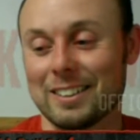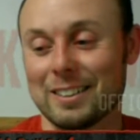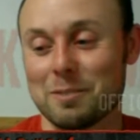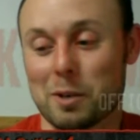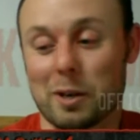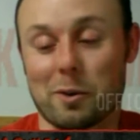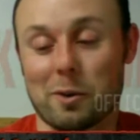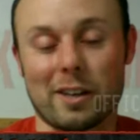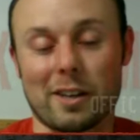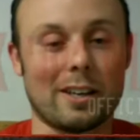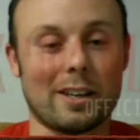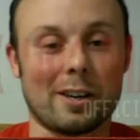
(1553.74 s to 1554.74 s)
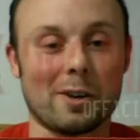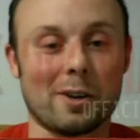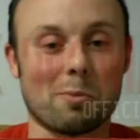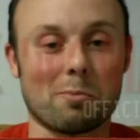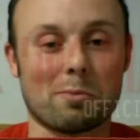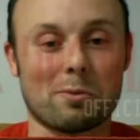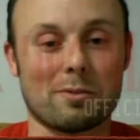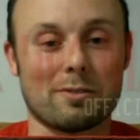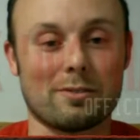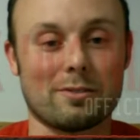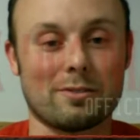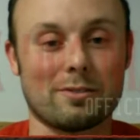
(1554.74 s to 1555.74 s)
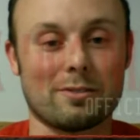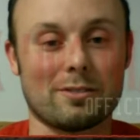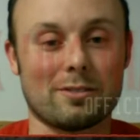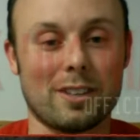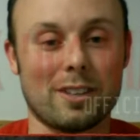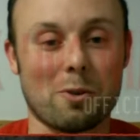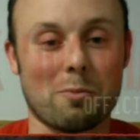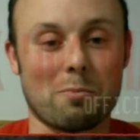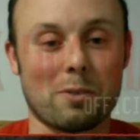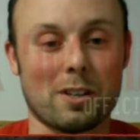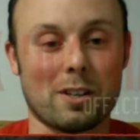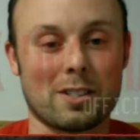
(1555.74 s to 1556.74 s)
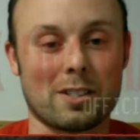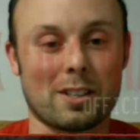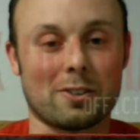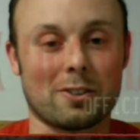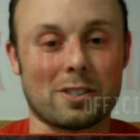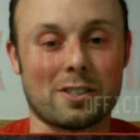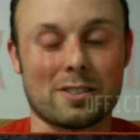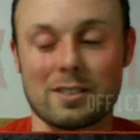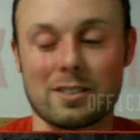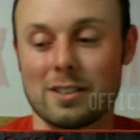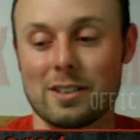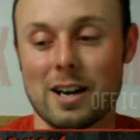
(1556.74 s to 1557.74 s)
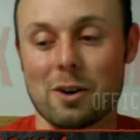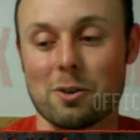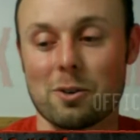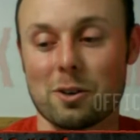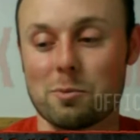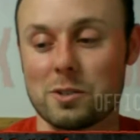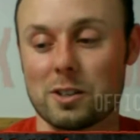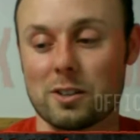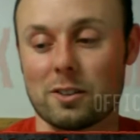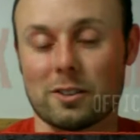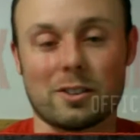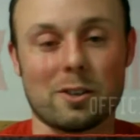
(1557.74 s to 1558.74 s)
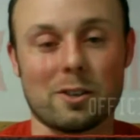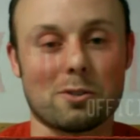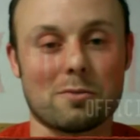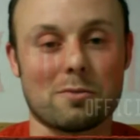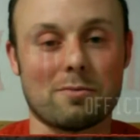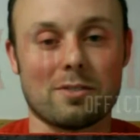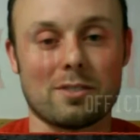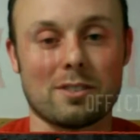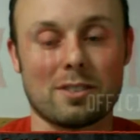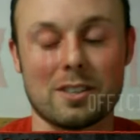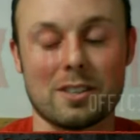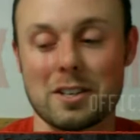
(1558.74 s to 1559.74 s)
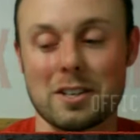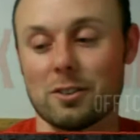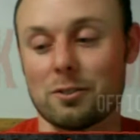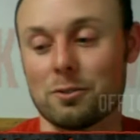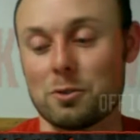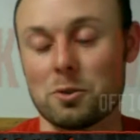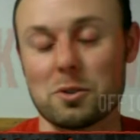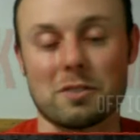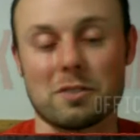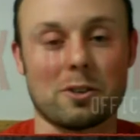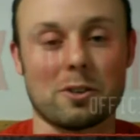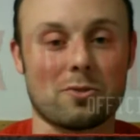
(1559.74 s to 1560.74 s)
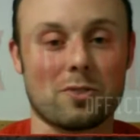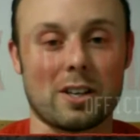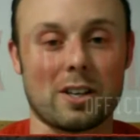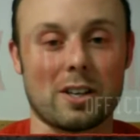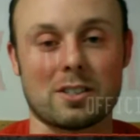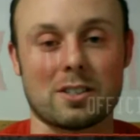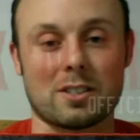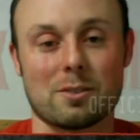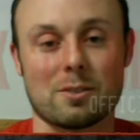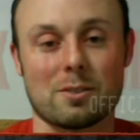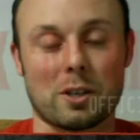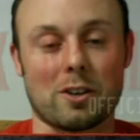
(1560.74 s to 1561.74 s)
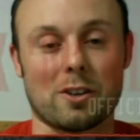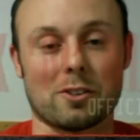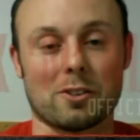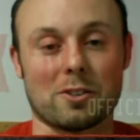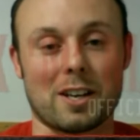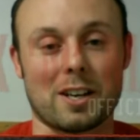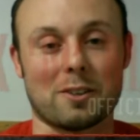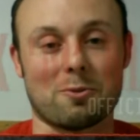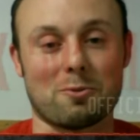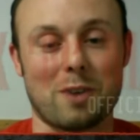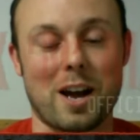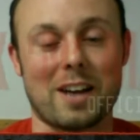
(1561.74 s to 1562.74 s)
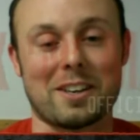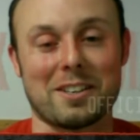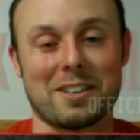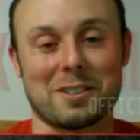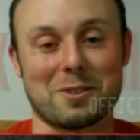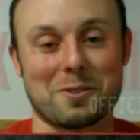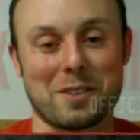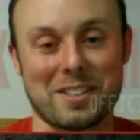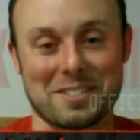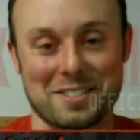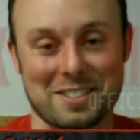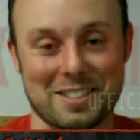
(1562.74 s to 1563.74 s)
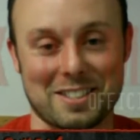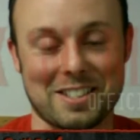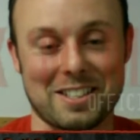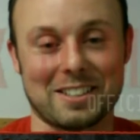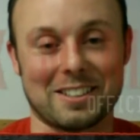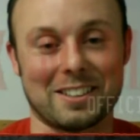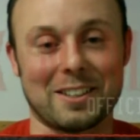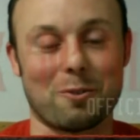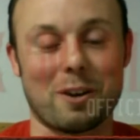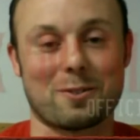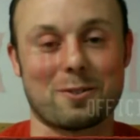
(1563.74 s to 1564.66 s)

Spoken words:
But anyway, I hope Ziggler's out. I hope Ziggler goes heel, Rusev goes face. We can all just kind of ride into 2016 and in the right